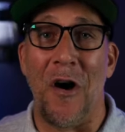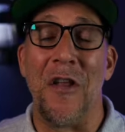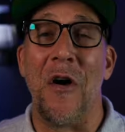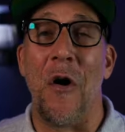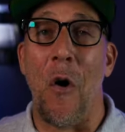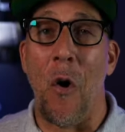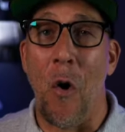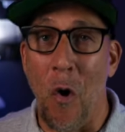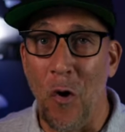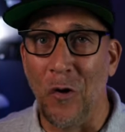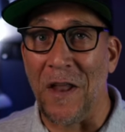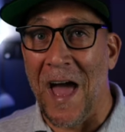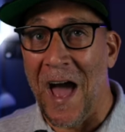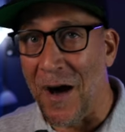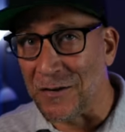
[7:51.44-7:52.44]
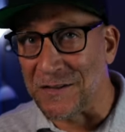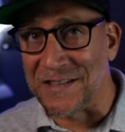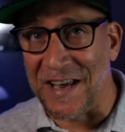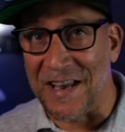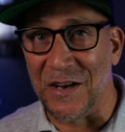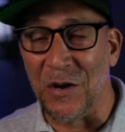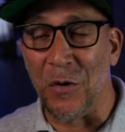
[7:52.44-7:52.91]
on an old,
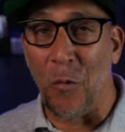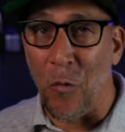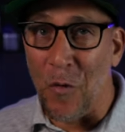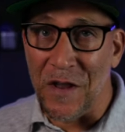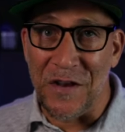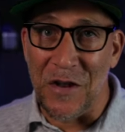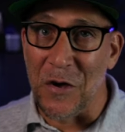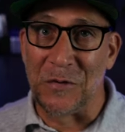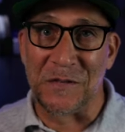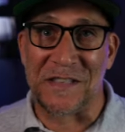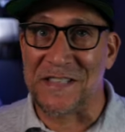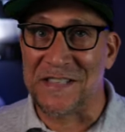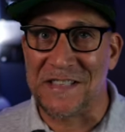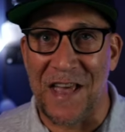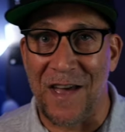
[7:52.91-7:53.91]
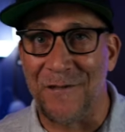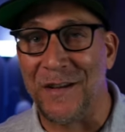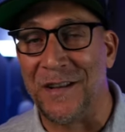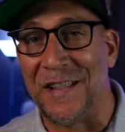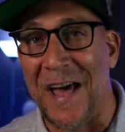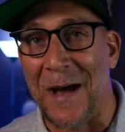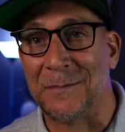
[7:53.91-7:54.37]
outdated Windows
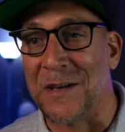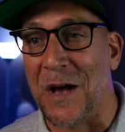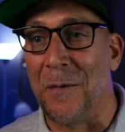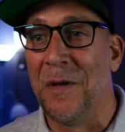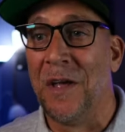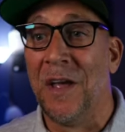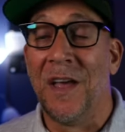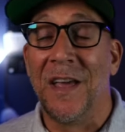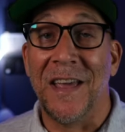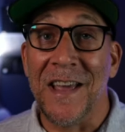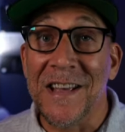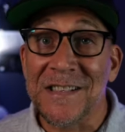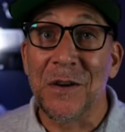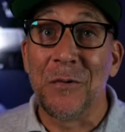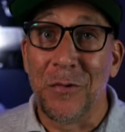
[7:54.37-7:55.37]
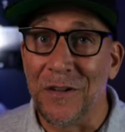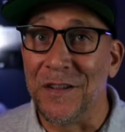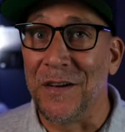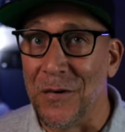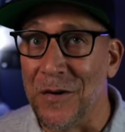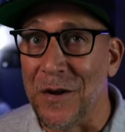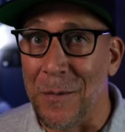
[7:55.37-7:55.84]
7 laptop, is it
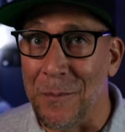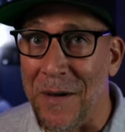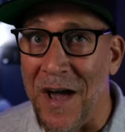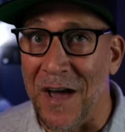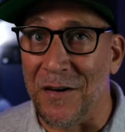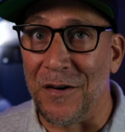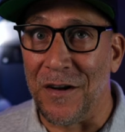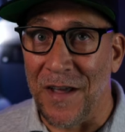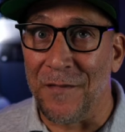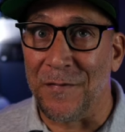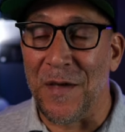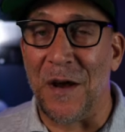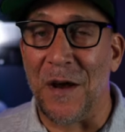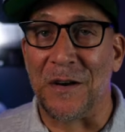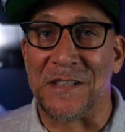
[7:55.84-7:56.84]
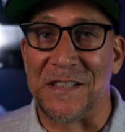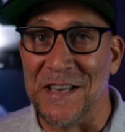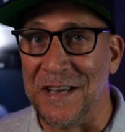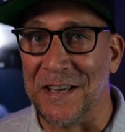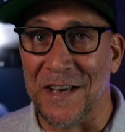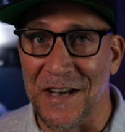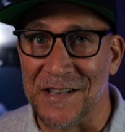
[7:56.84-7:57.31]
really going to matter if they are
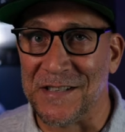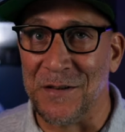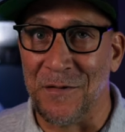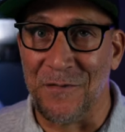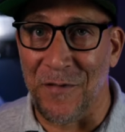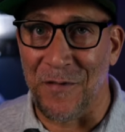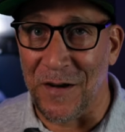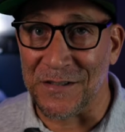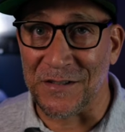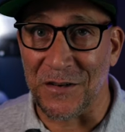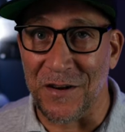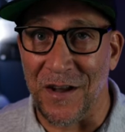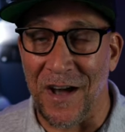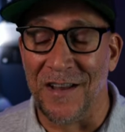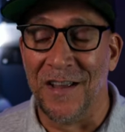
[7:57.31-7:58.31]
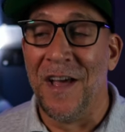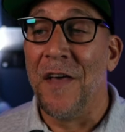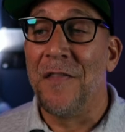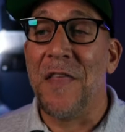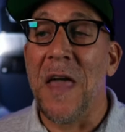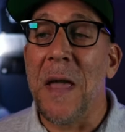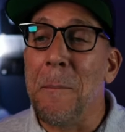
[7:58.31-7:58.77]
seeing custom fonts or not?
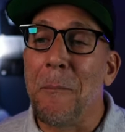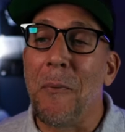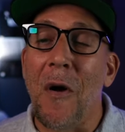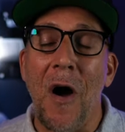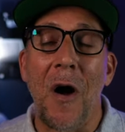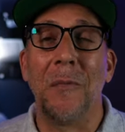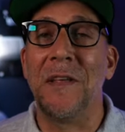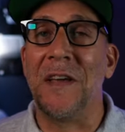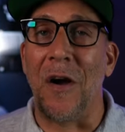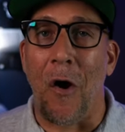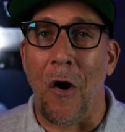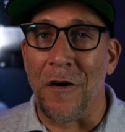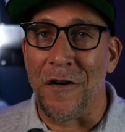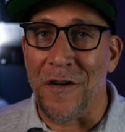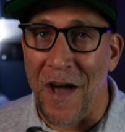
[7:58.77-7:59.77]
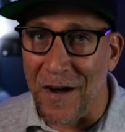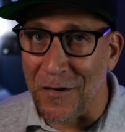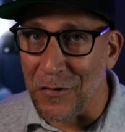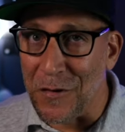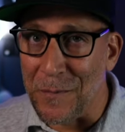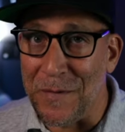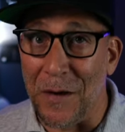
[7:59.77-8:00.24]
They probably are not
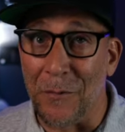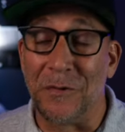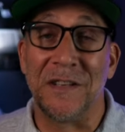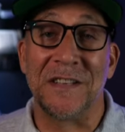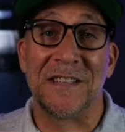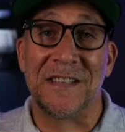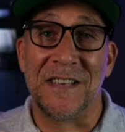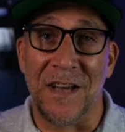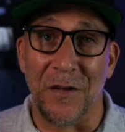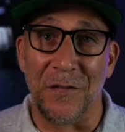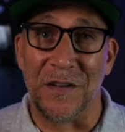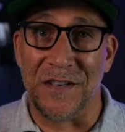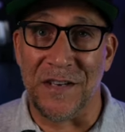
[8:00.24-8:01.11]
going to be able to tell the